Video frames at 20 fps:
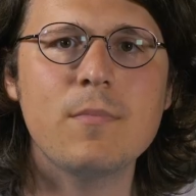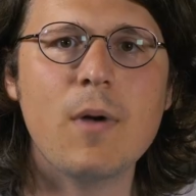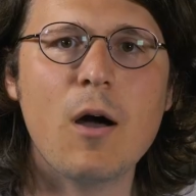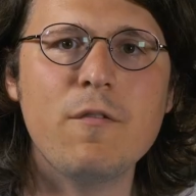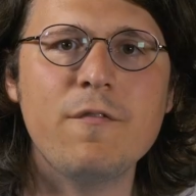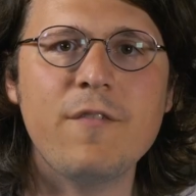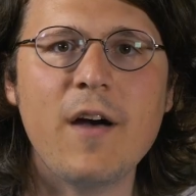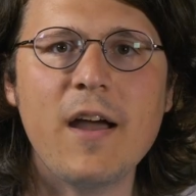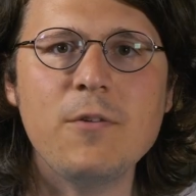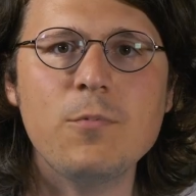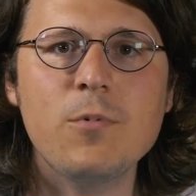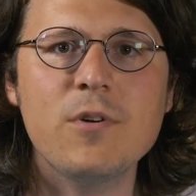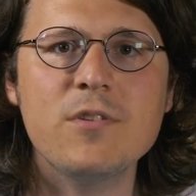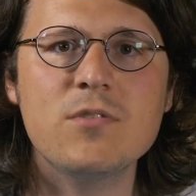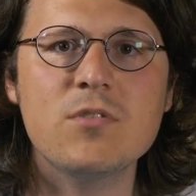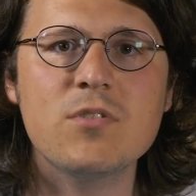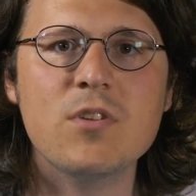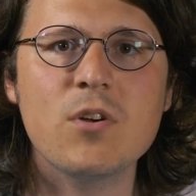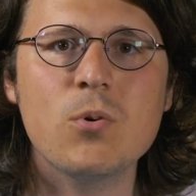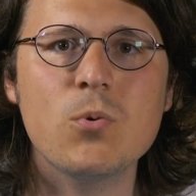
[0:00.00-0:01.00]
I'll find one
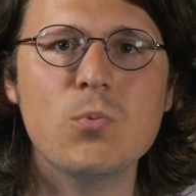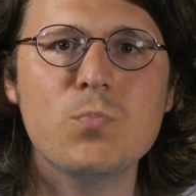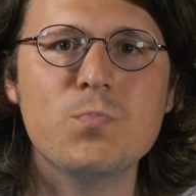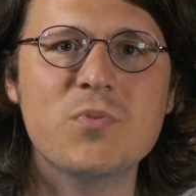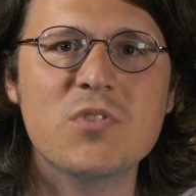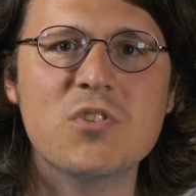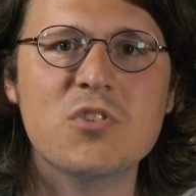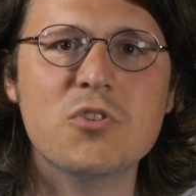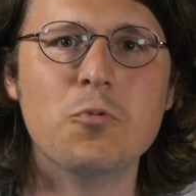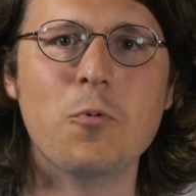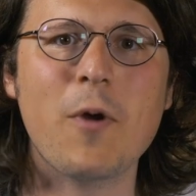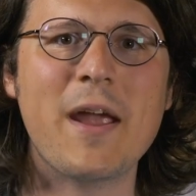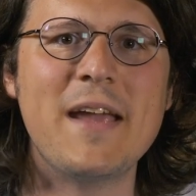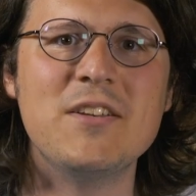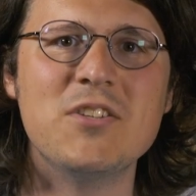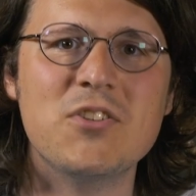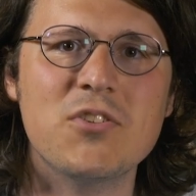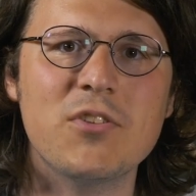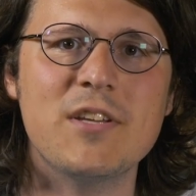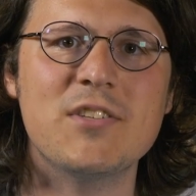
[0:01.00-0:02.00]
so
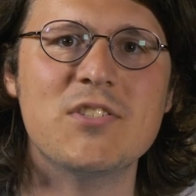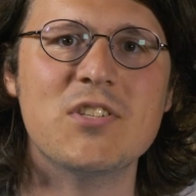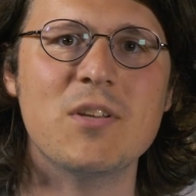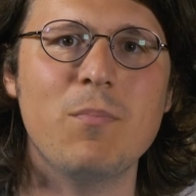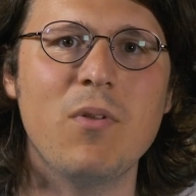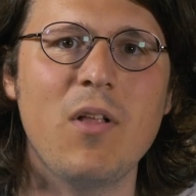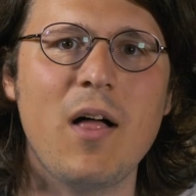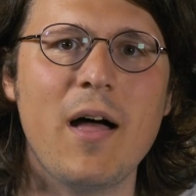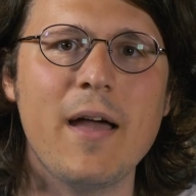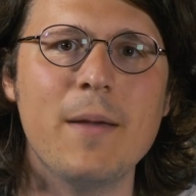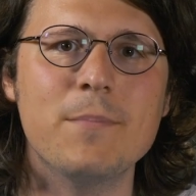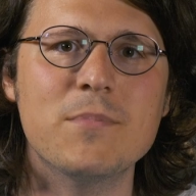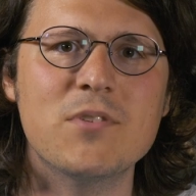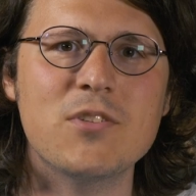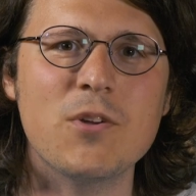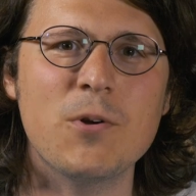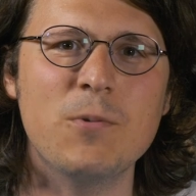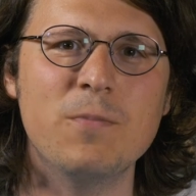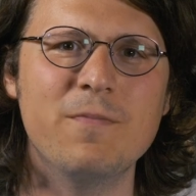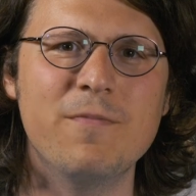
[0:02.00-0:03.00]
strangely sublime,
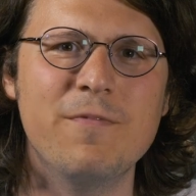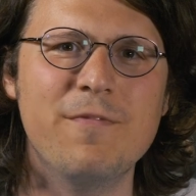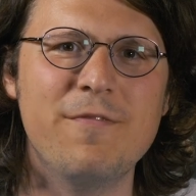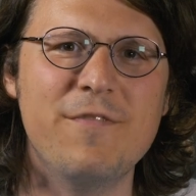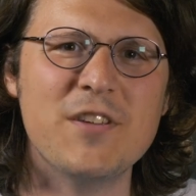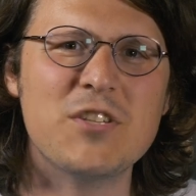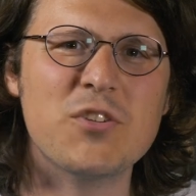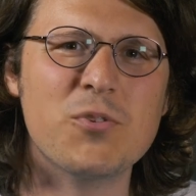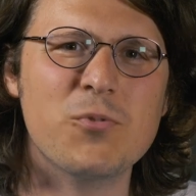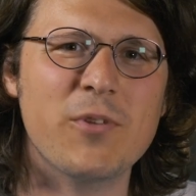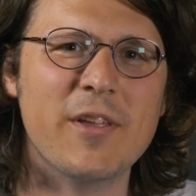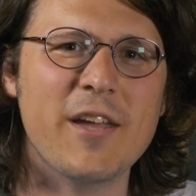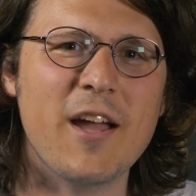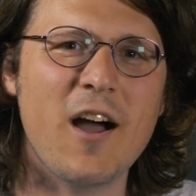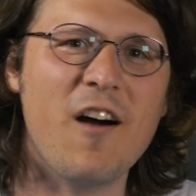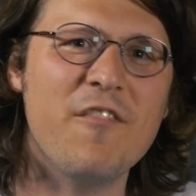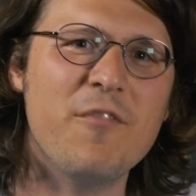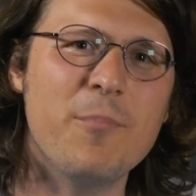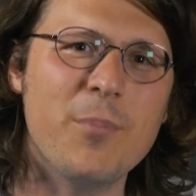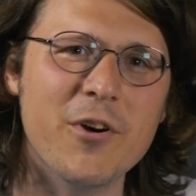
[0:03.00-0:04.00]
so viscerally
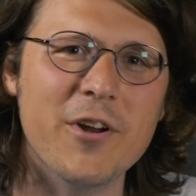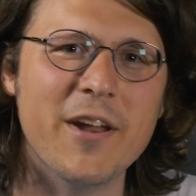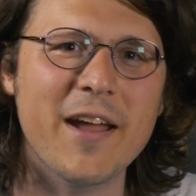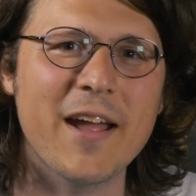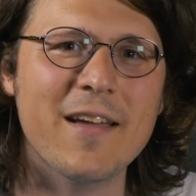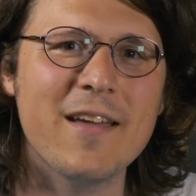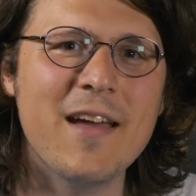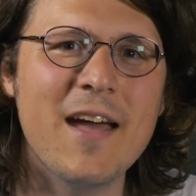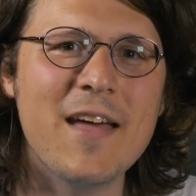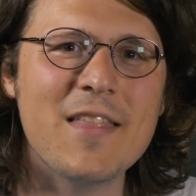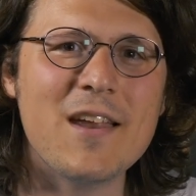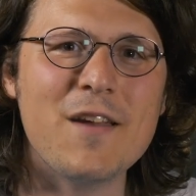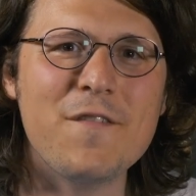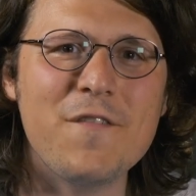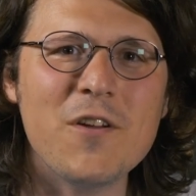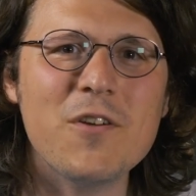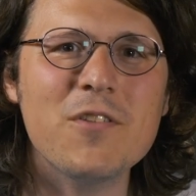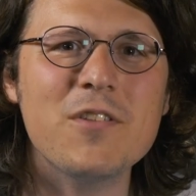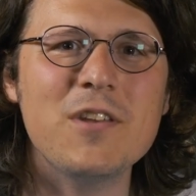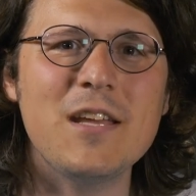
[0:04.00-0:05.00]
off-putting, that I
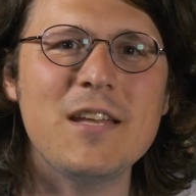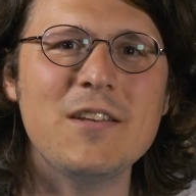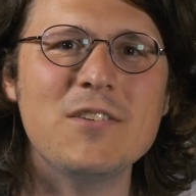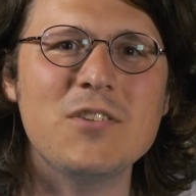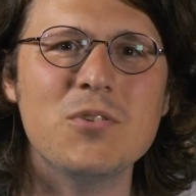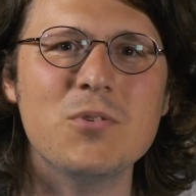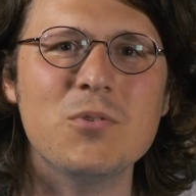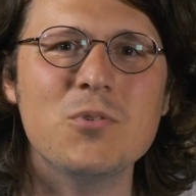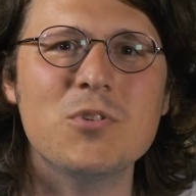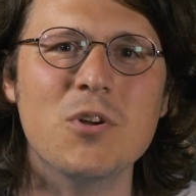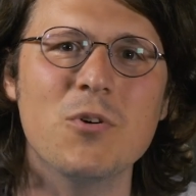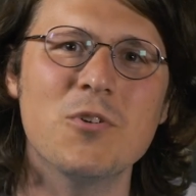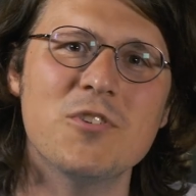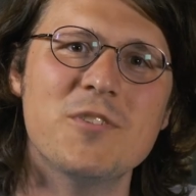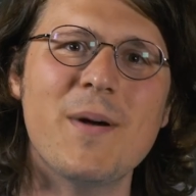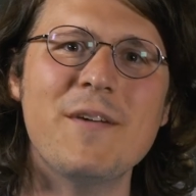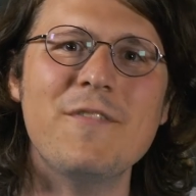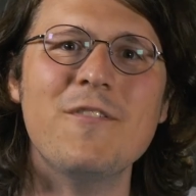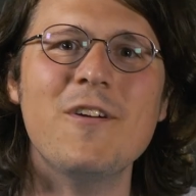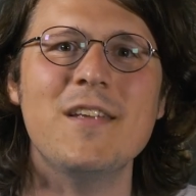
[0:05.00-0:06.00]
feel the need to show it to
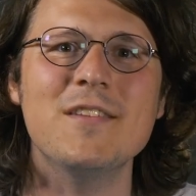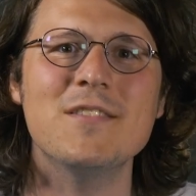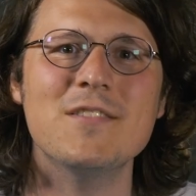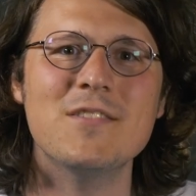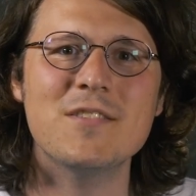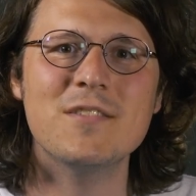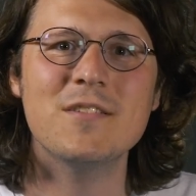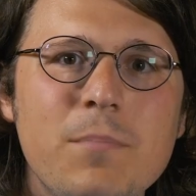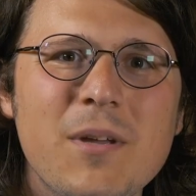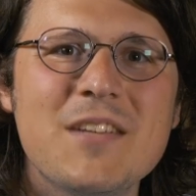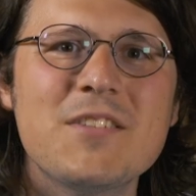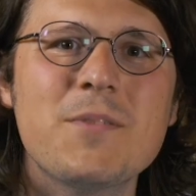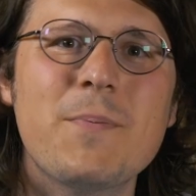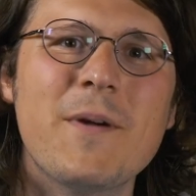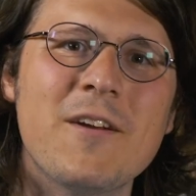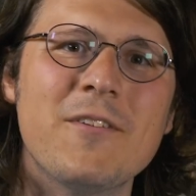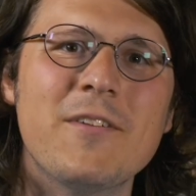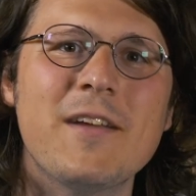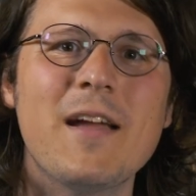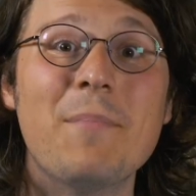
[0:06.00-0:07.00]
my friends, because
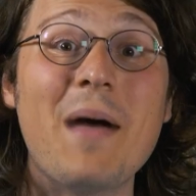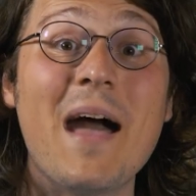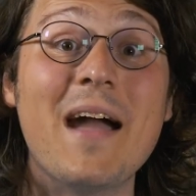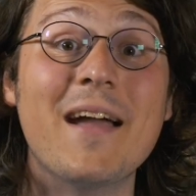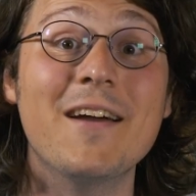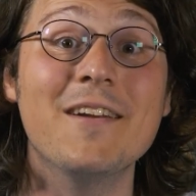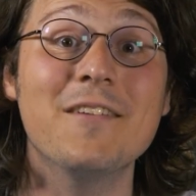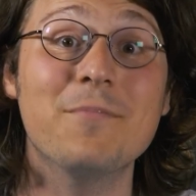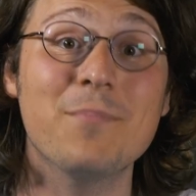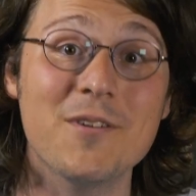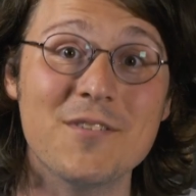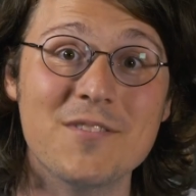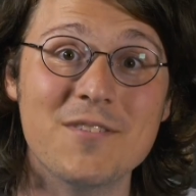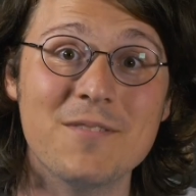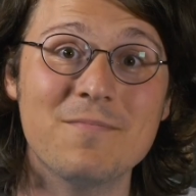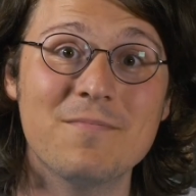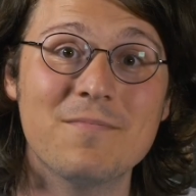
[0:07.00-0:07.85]
apparently I'm that kind of person.